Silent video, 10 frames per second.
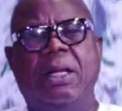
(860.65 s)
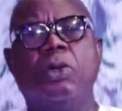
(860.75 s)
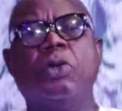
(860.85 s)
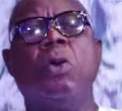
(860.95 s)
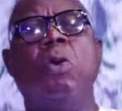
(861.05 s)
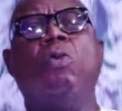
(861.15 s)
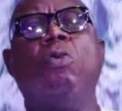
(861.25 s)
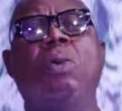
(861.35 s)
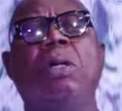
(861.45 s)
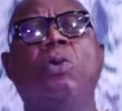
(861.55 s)

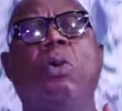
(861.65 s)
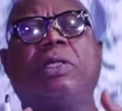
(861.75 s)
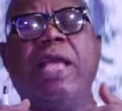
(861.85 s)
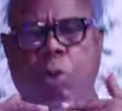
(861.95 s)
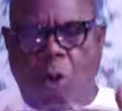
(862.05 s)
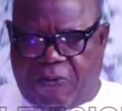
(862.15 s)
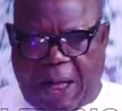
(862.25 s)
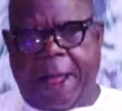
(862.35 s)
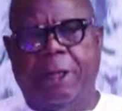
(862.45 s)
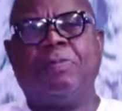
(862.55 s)

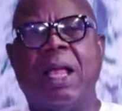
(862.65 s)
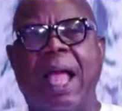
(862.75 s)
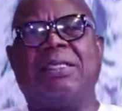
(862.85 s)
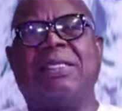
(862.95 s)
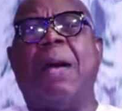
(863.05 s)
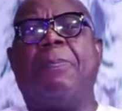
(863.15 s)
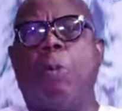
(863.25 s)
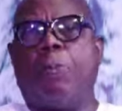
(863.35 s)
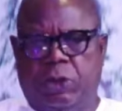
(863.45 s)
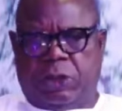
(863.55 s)
takeover as they are
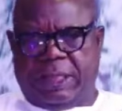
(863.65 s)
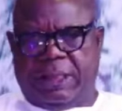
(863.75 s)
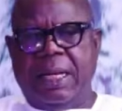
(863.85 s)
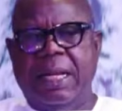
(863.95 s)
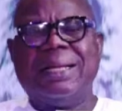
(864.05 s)
proposing.